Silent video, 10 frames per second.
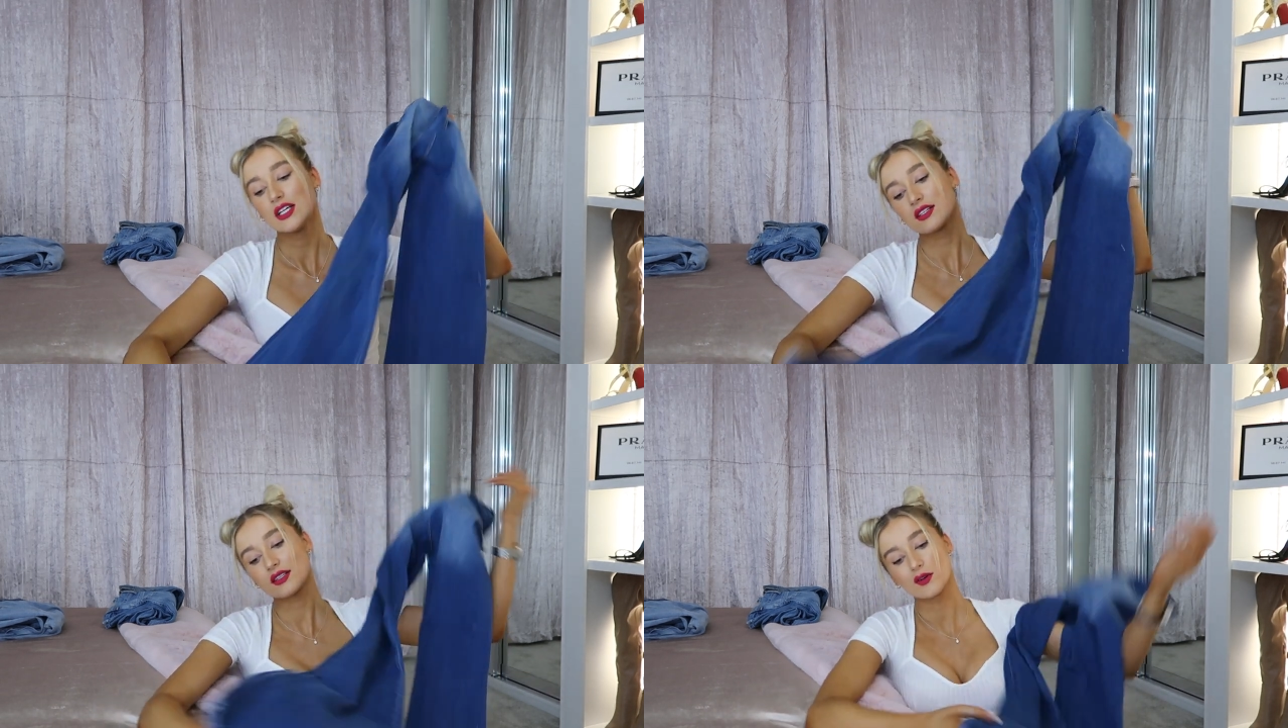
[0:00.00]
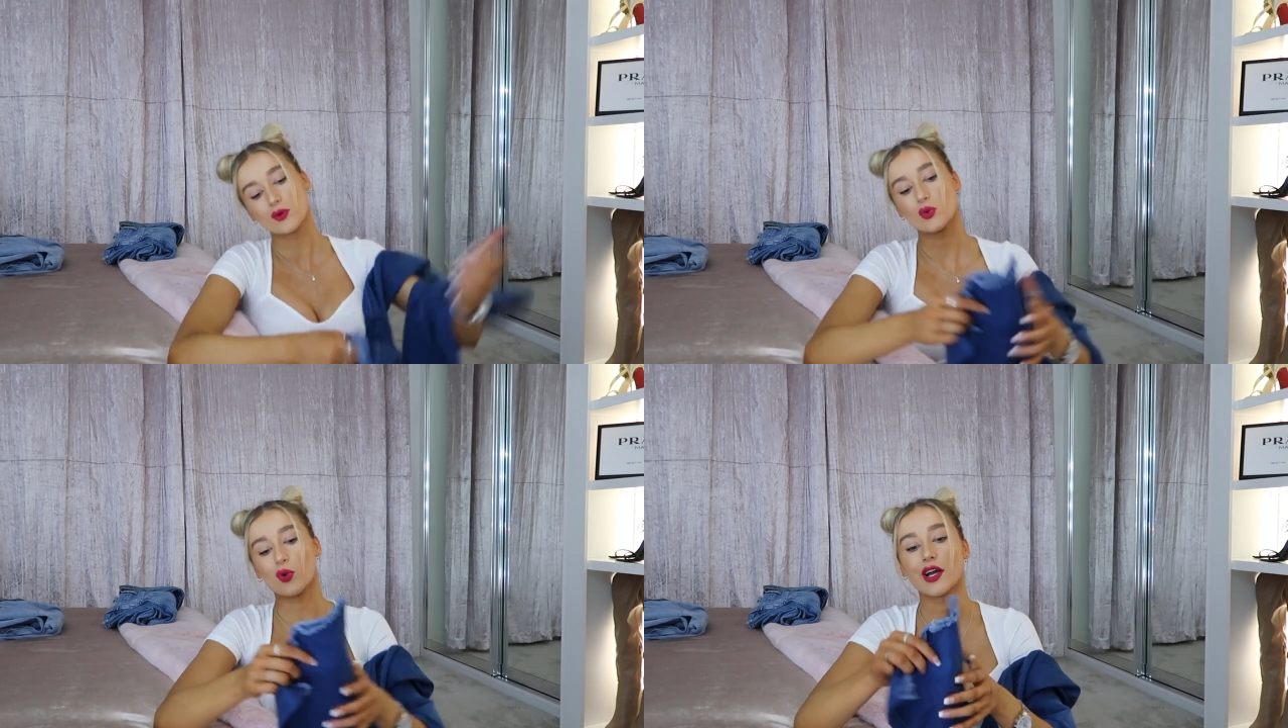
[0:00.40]

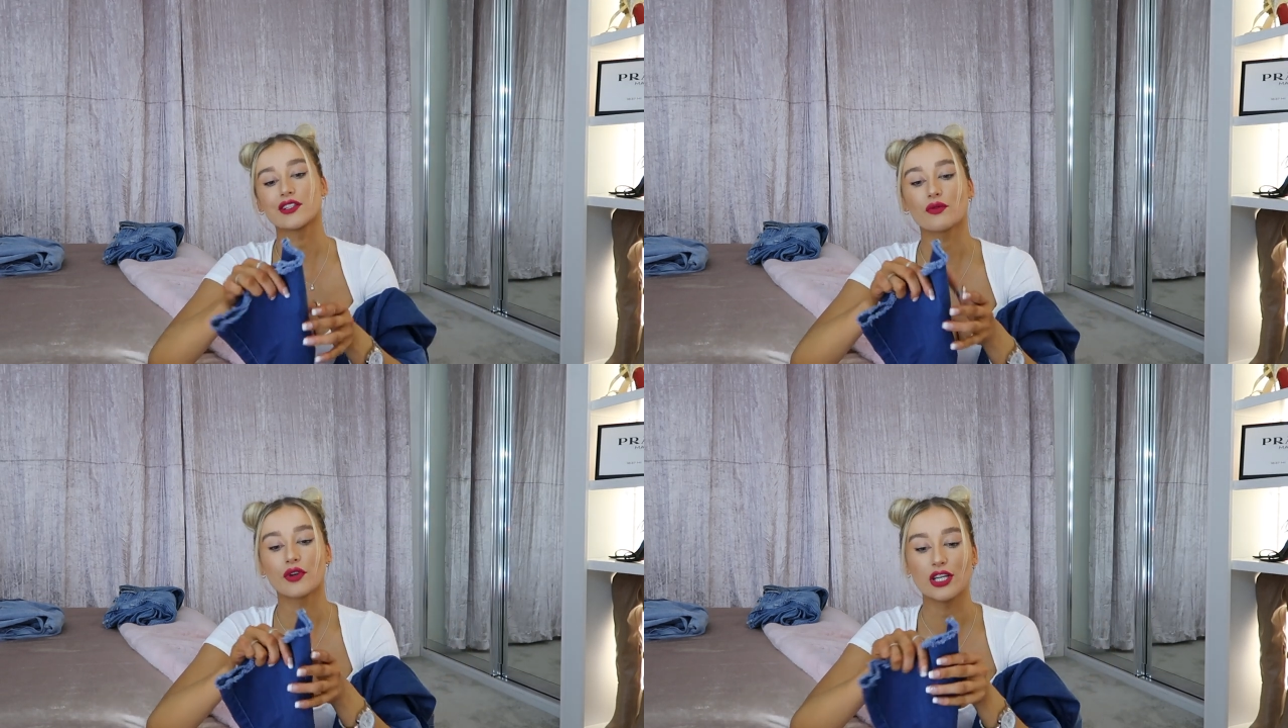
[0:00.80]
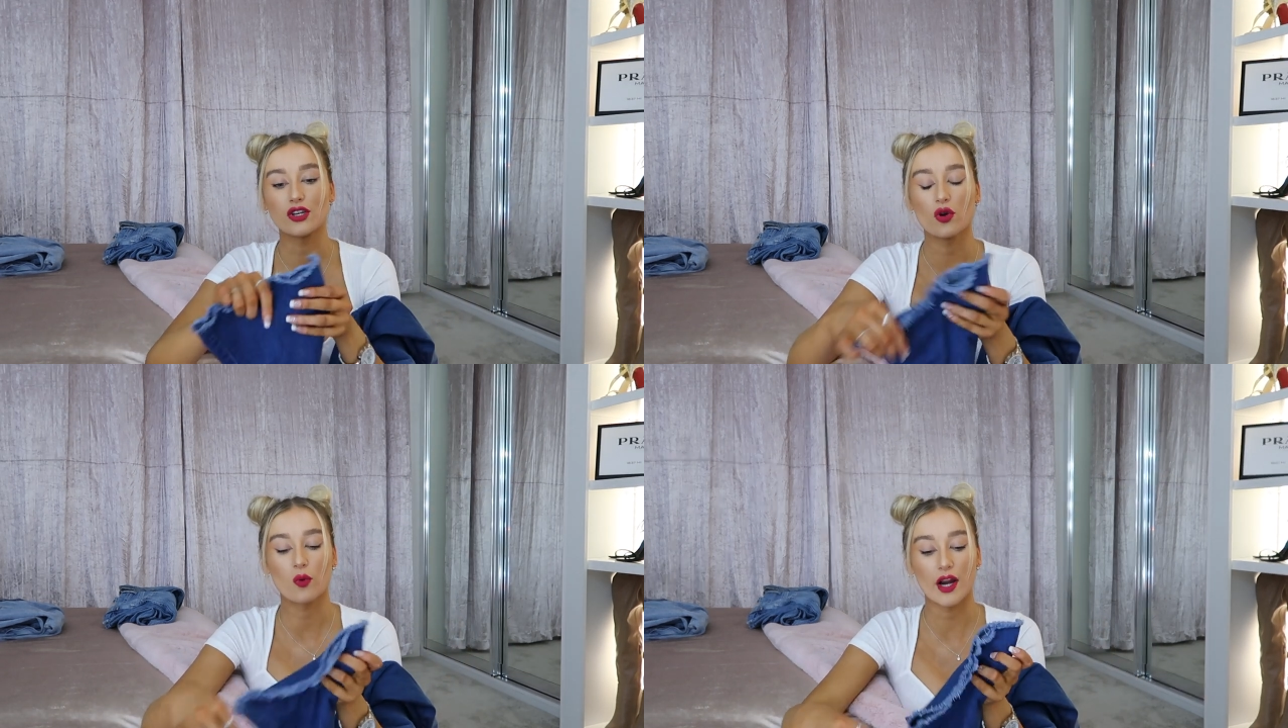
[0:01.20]
So I don't really
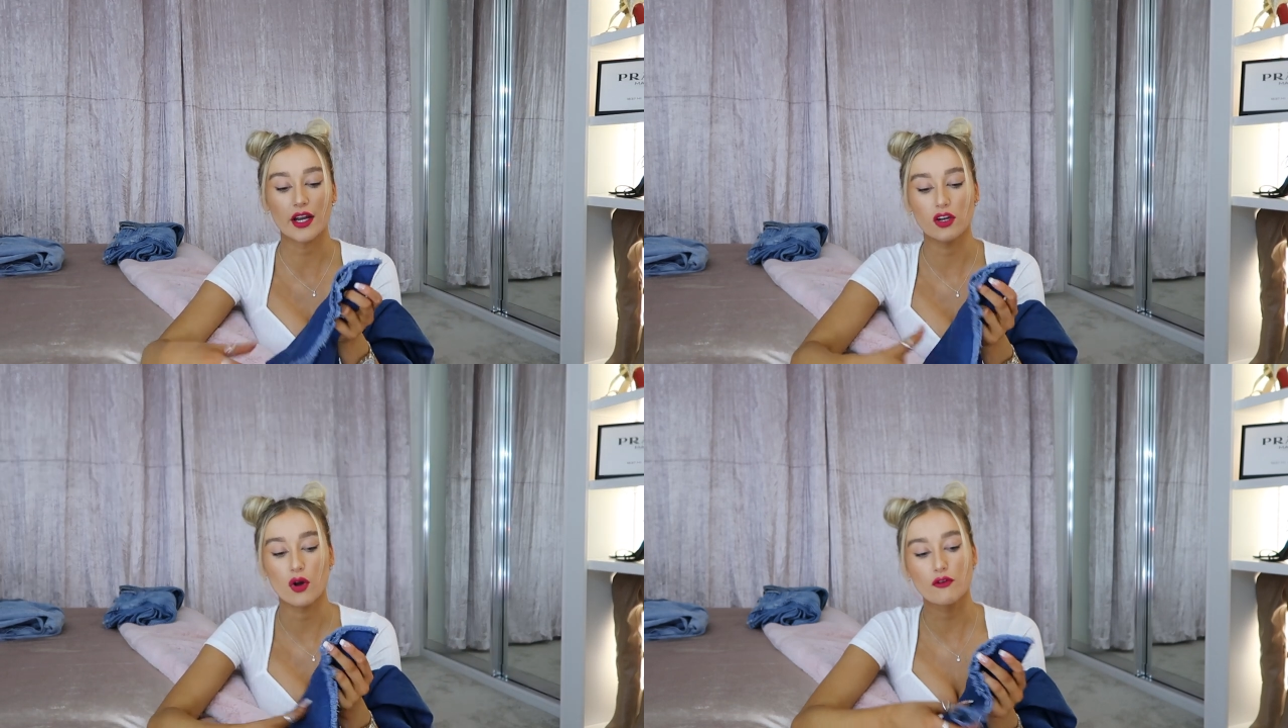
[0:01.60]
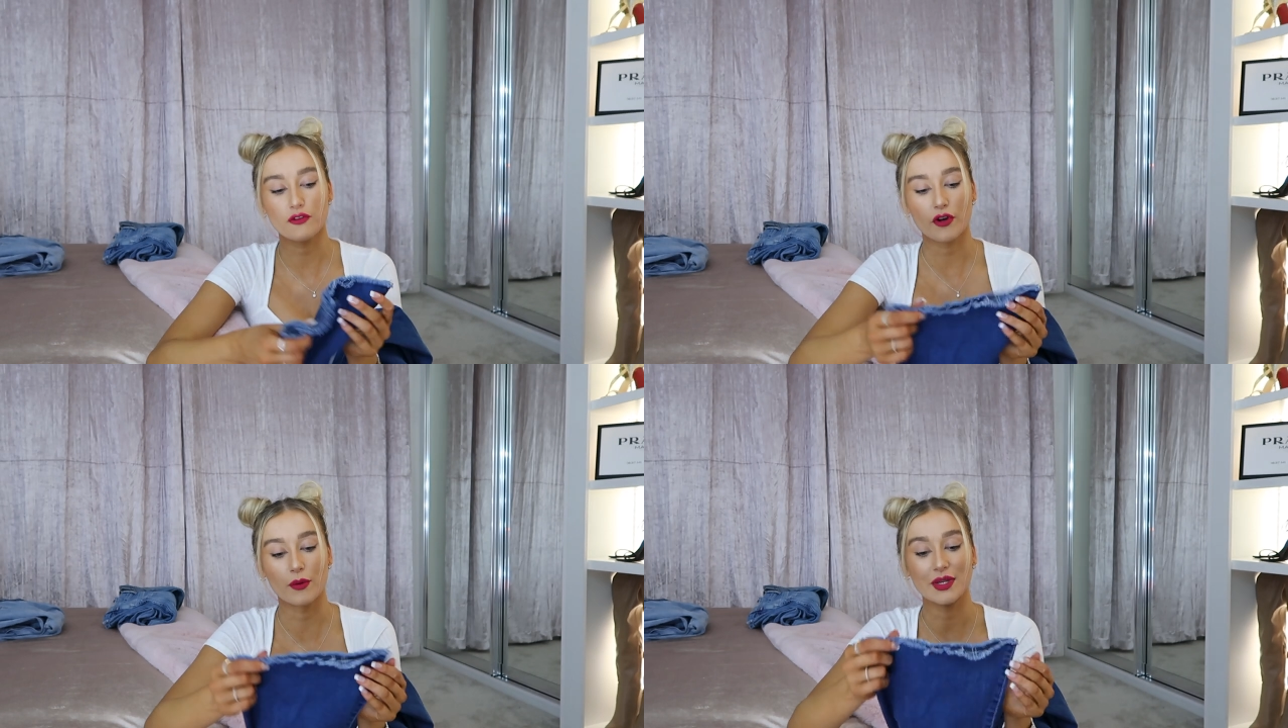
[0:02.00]
know where I could go
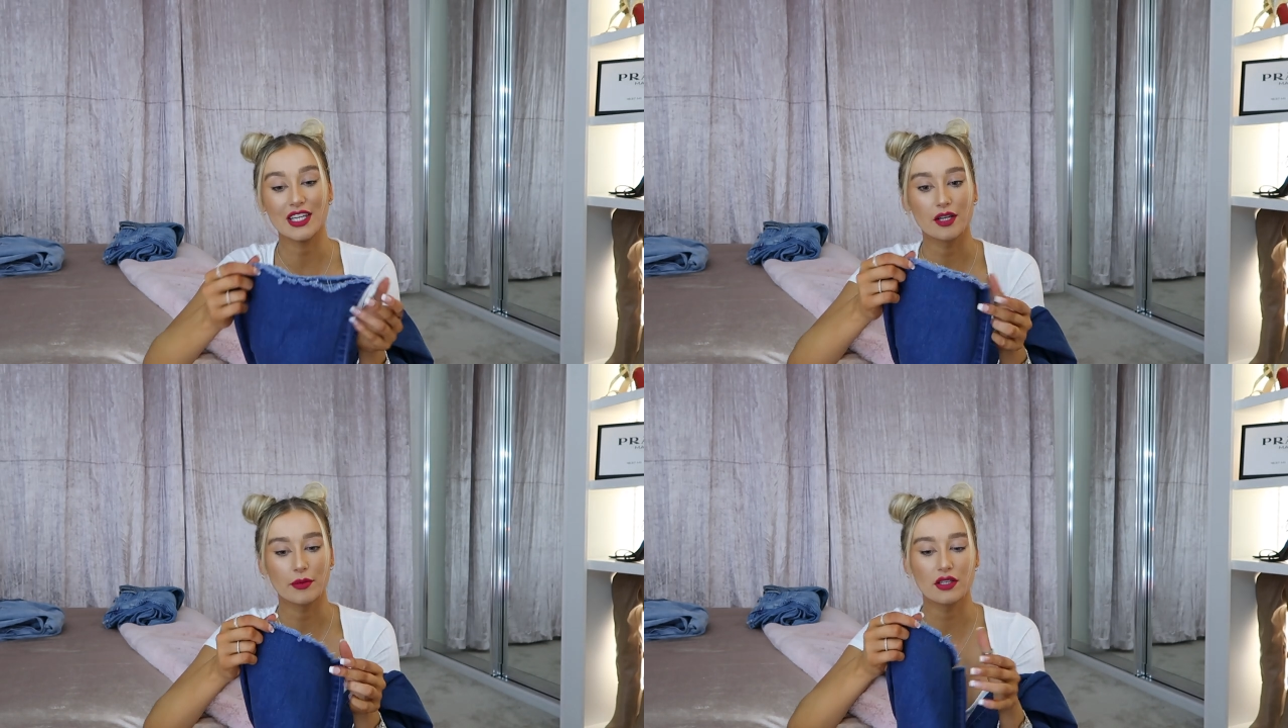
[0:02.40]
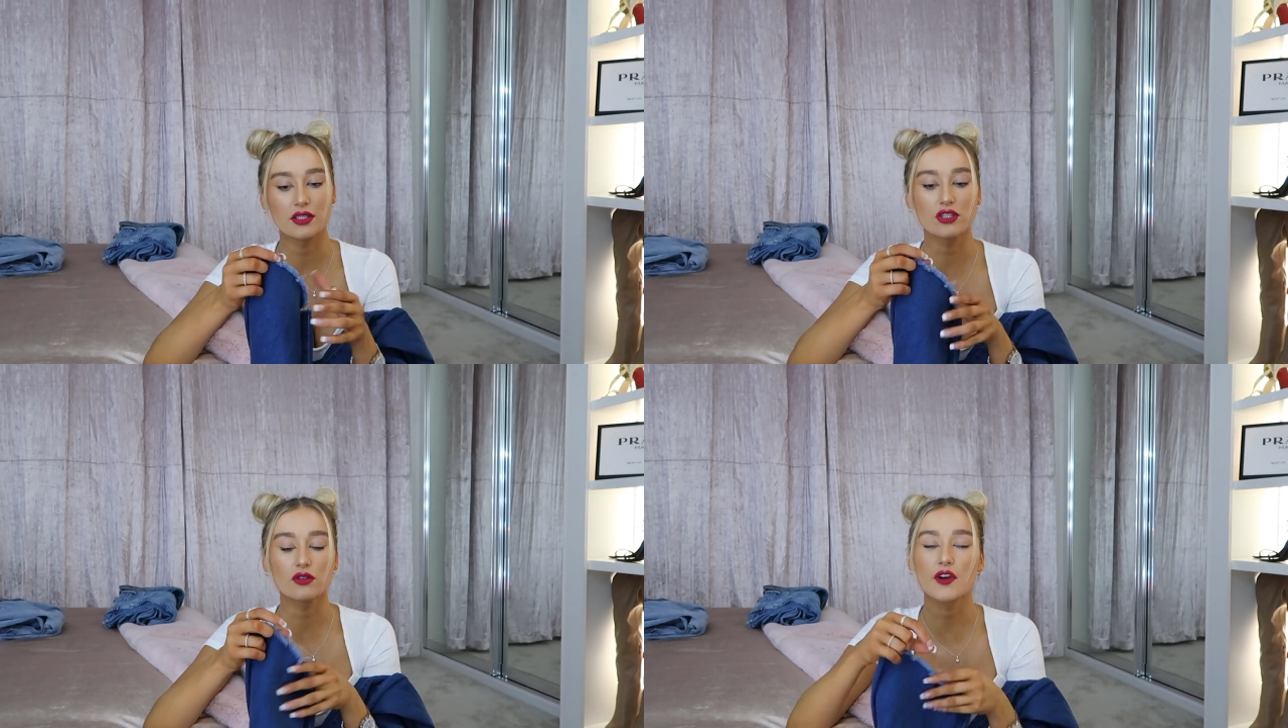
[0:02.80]
from here,
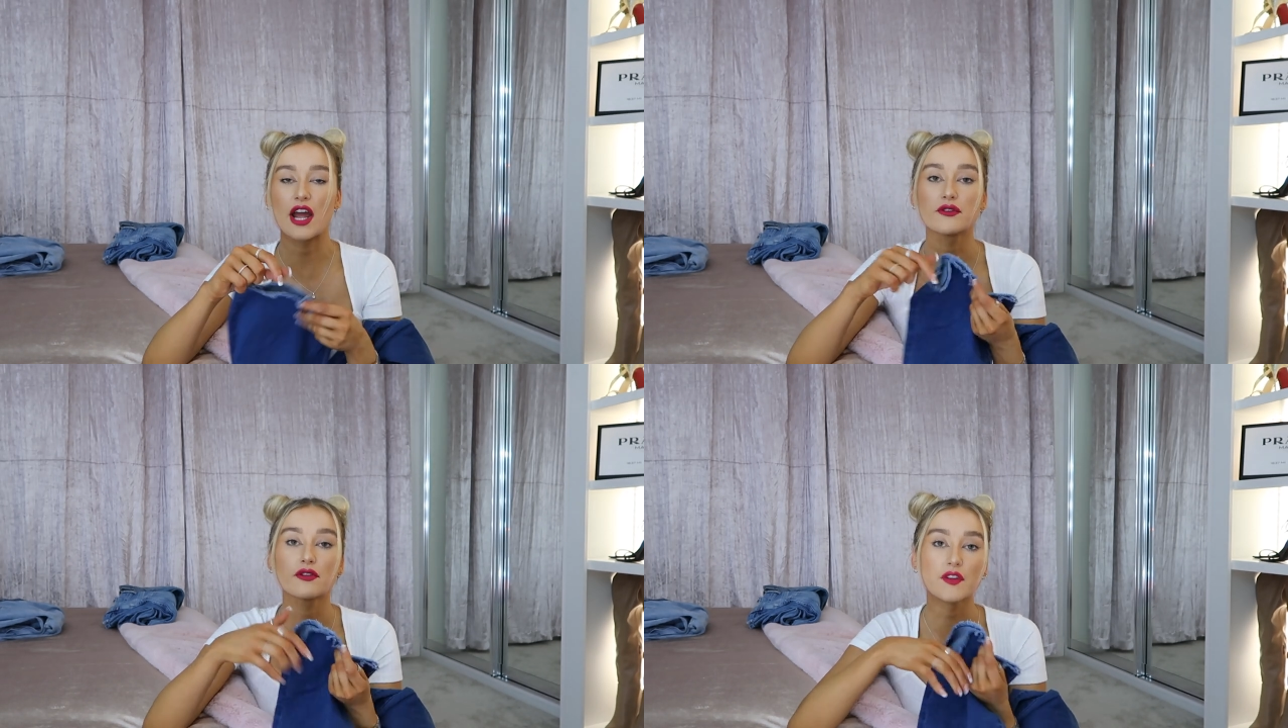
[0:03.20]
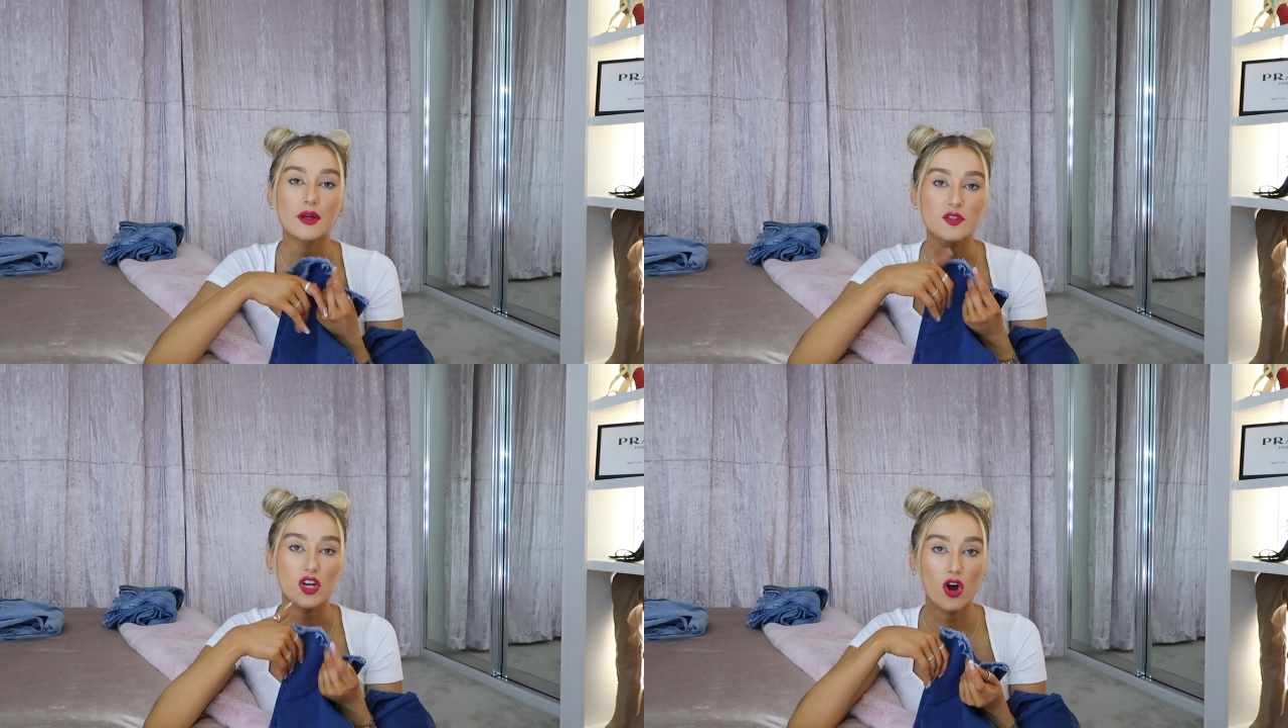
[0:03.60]
because it took forever for
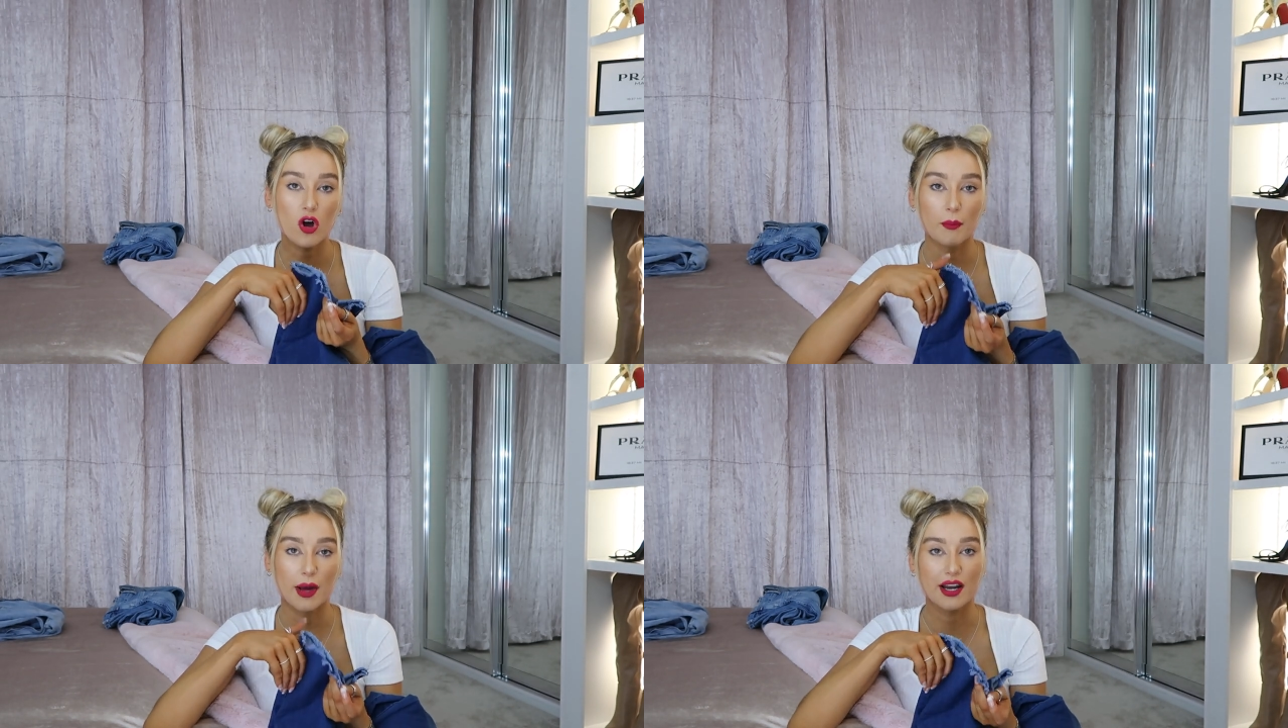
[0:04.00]
them to come,